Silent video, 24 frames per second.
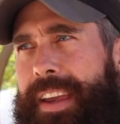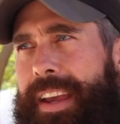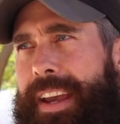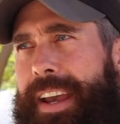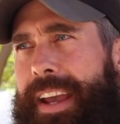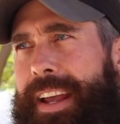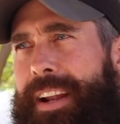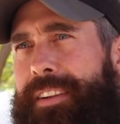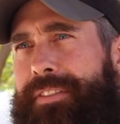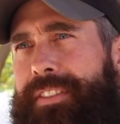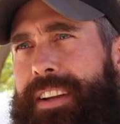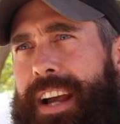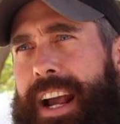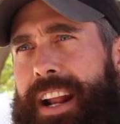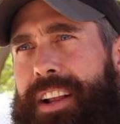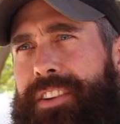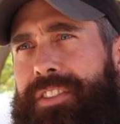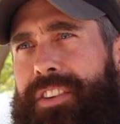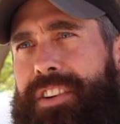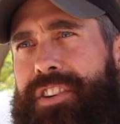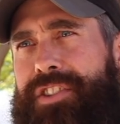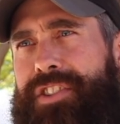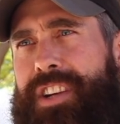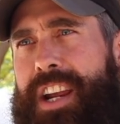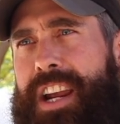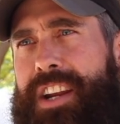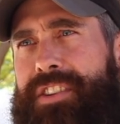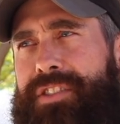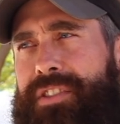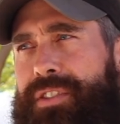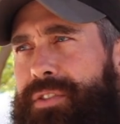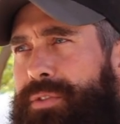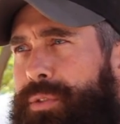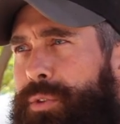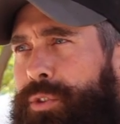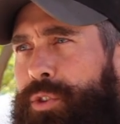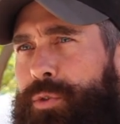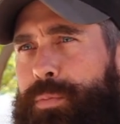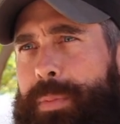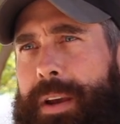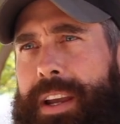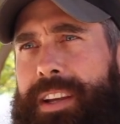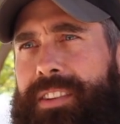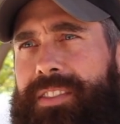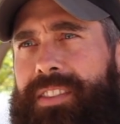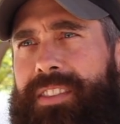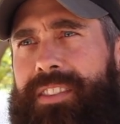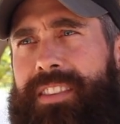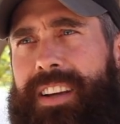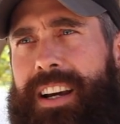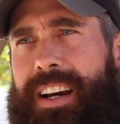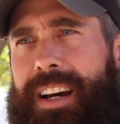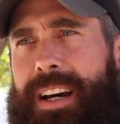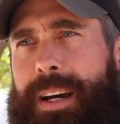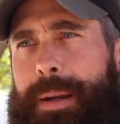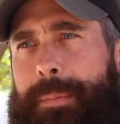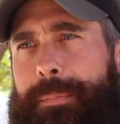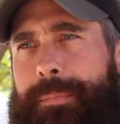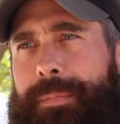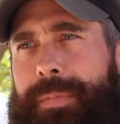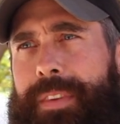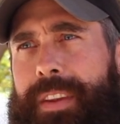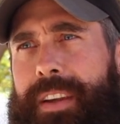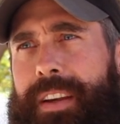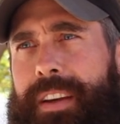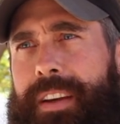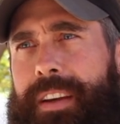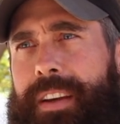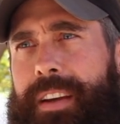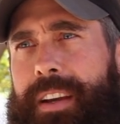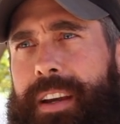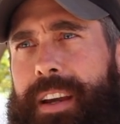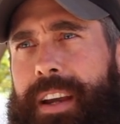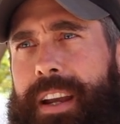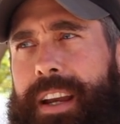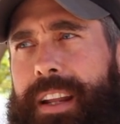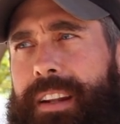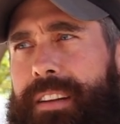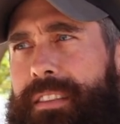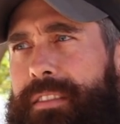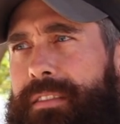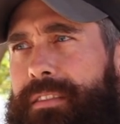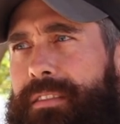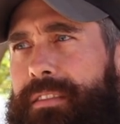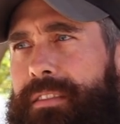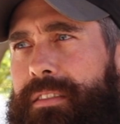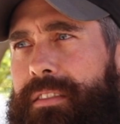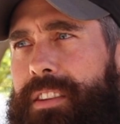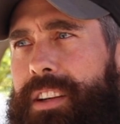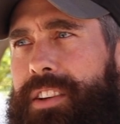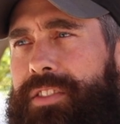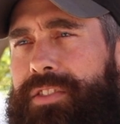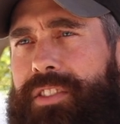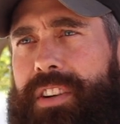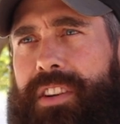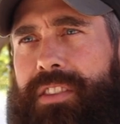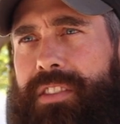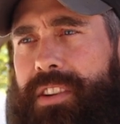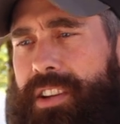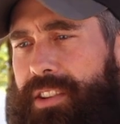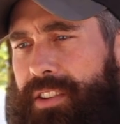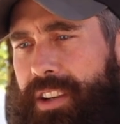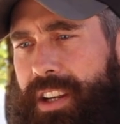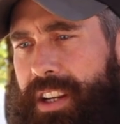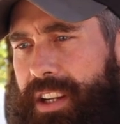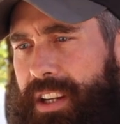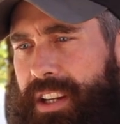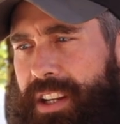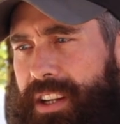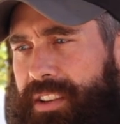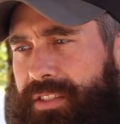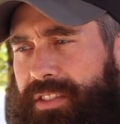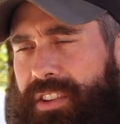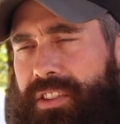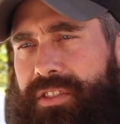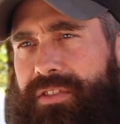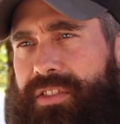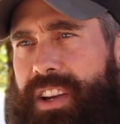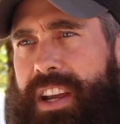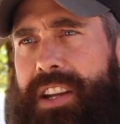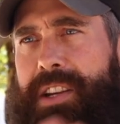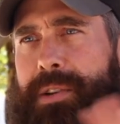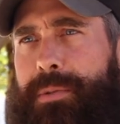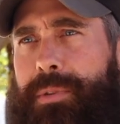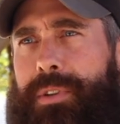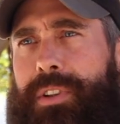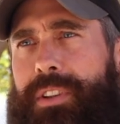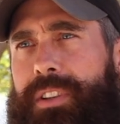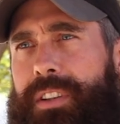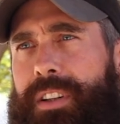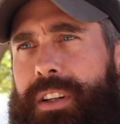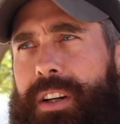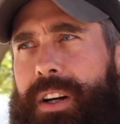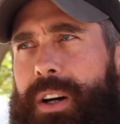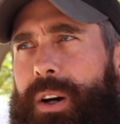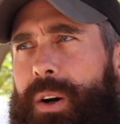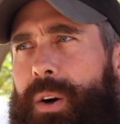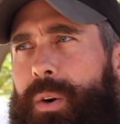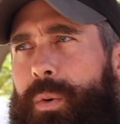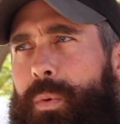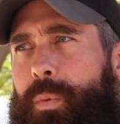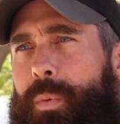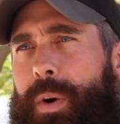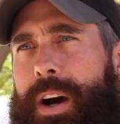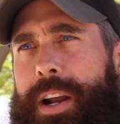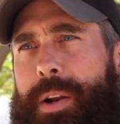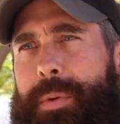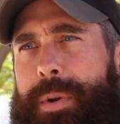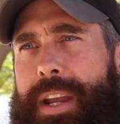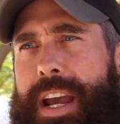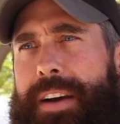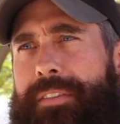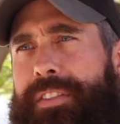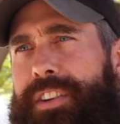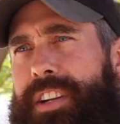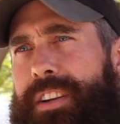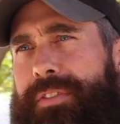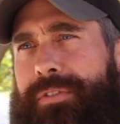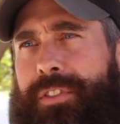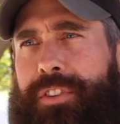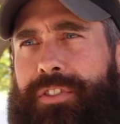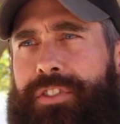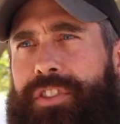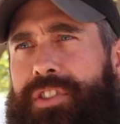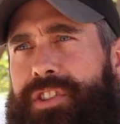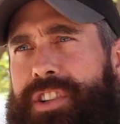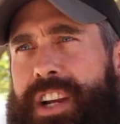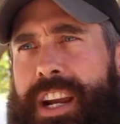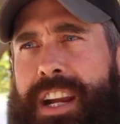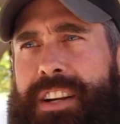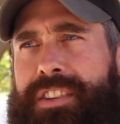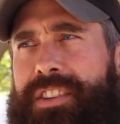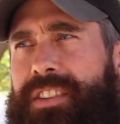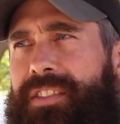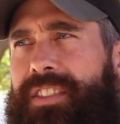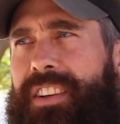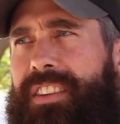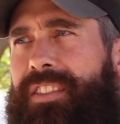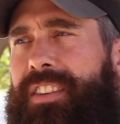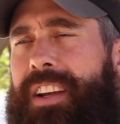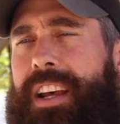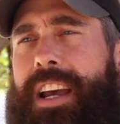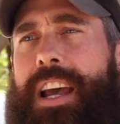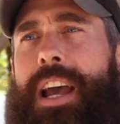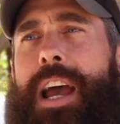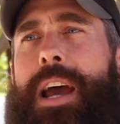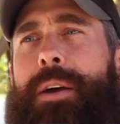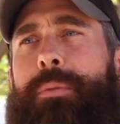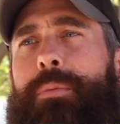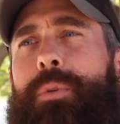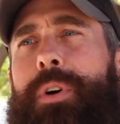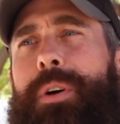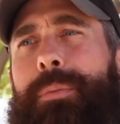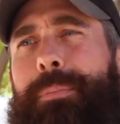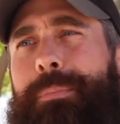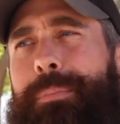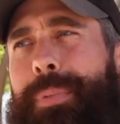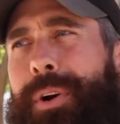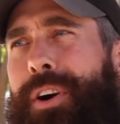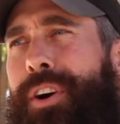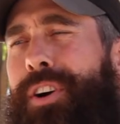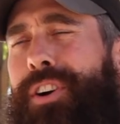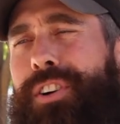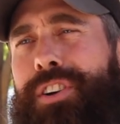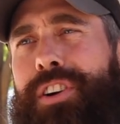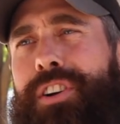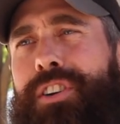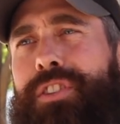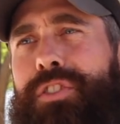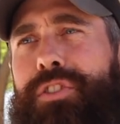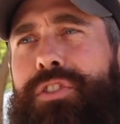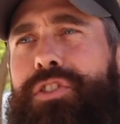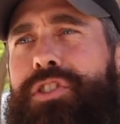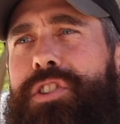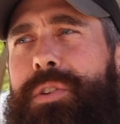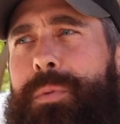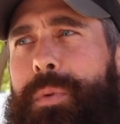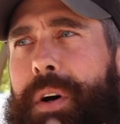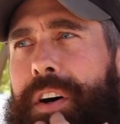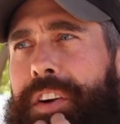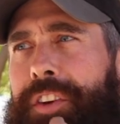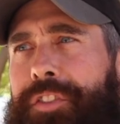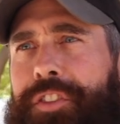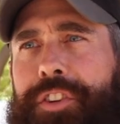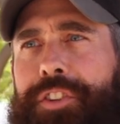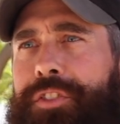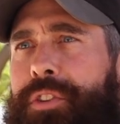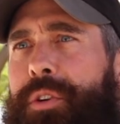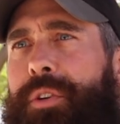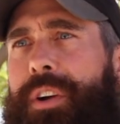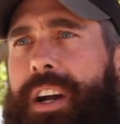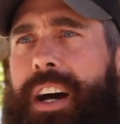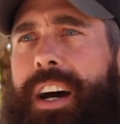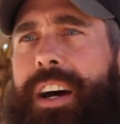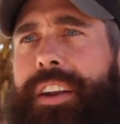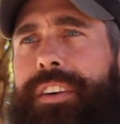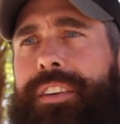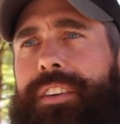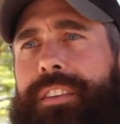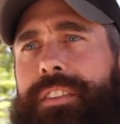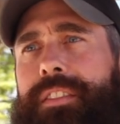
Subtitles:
and if God is unchanging through space and time, and he's continual, why do we have a difference and change? He says, but her conclusion was, there's no God.